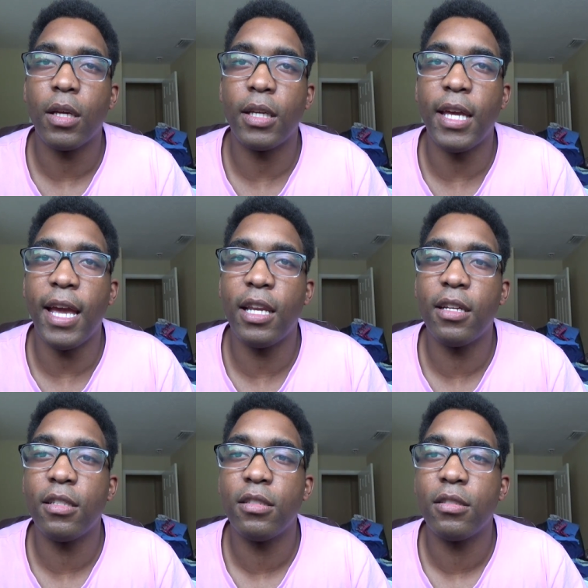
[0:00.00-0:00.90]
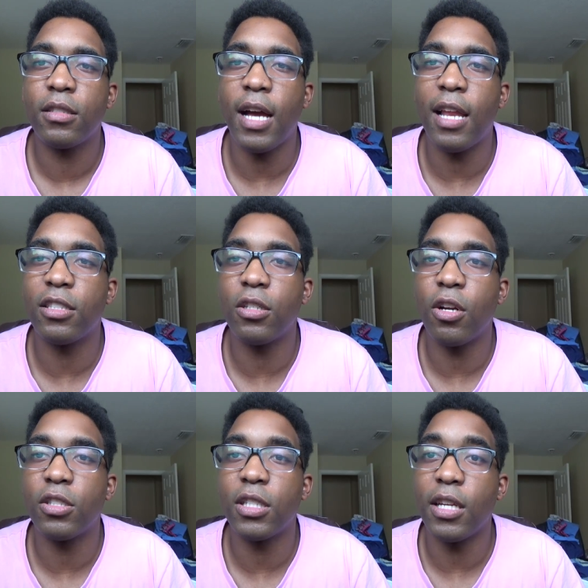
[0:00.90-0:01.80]
galen college of
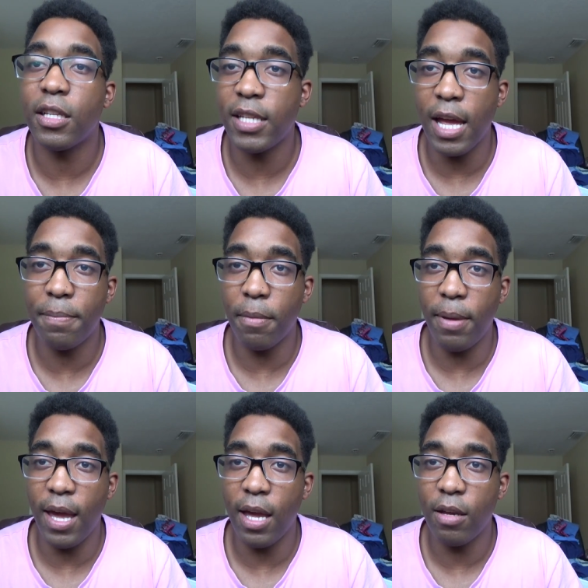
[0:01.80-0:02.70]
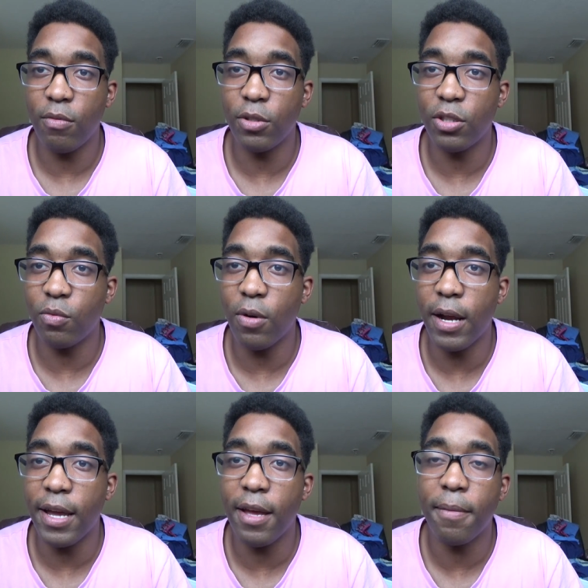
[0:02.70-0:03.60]
nursing in tampa bay which is where
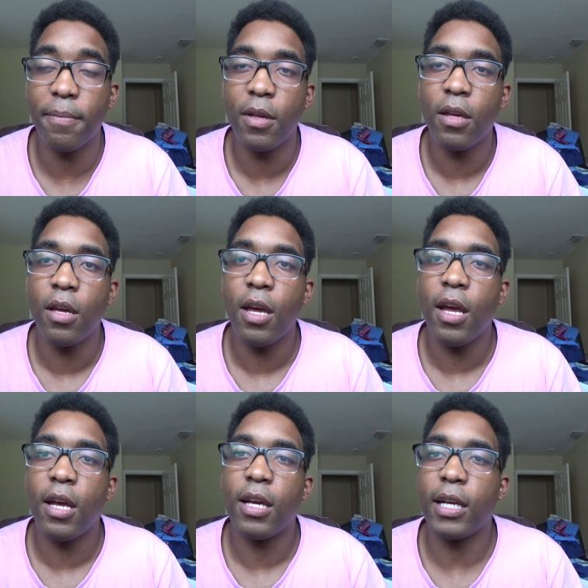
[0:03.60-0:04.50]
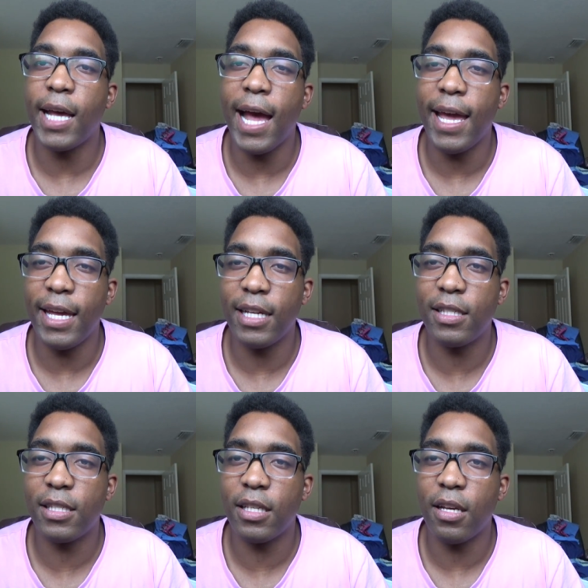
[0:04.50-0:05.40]
i am got
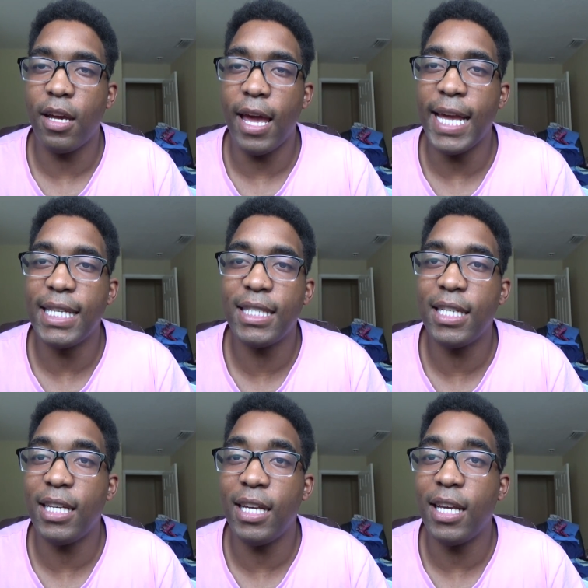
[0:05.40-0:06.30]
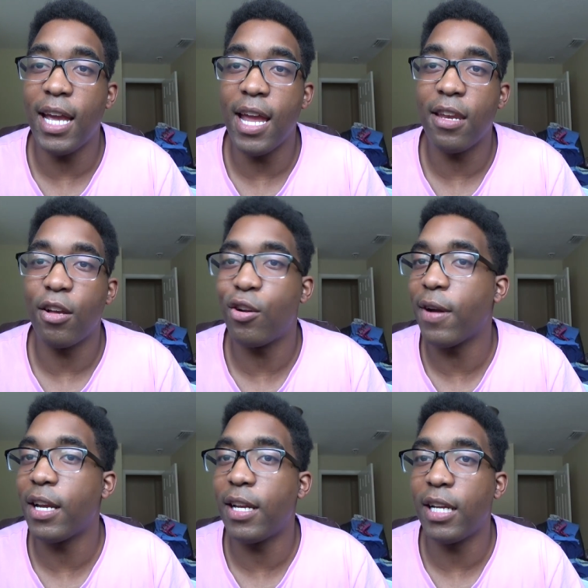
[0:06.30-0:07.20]
its ACEN
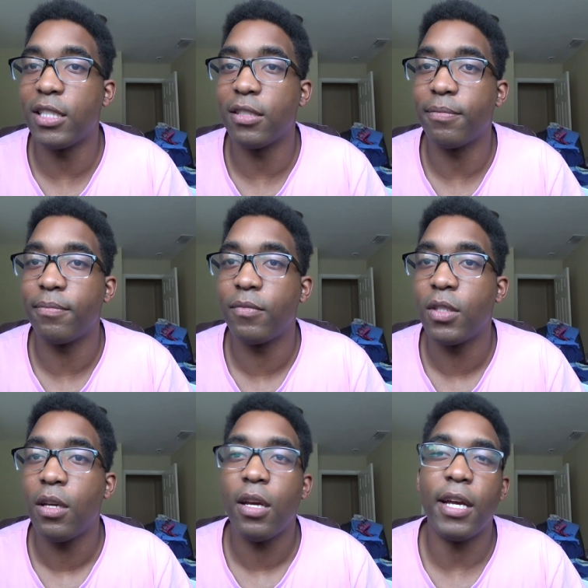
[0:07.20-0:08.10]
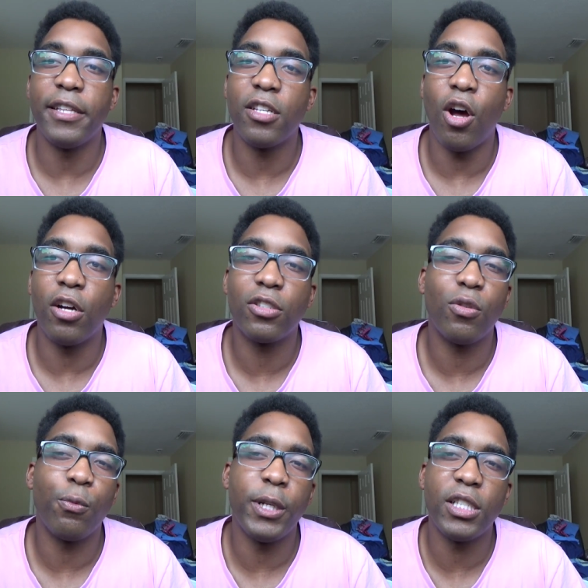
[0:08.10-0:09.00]
accreditation. It's
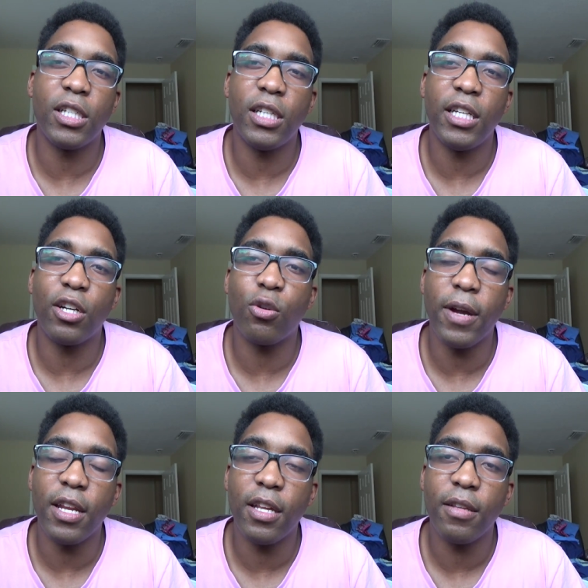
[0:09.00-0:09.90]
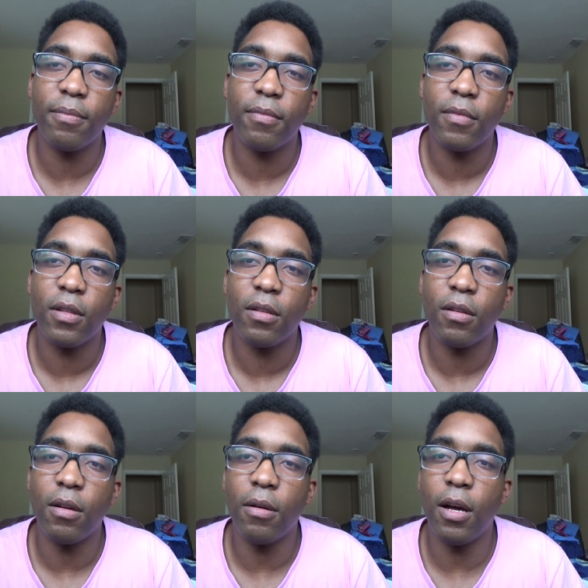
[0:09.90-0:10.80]
also regionally accredited
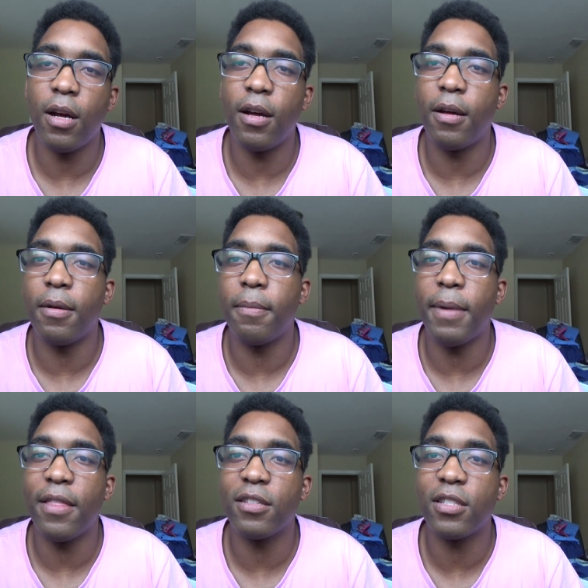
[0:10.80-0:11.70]
uh, by the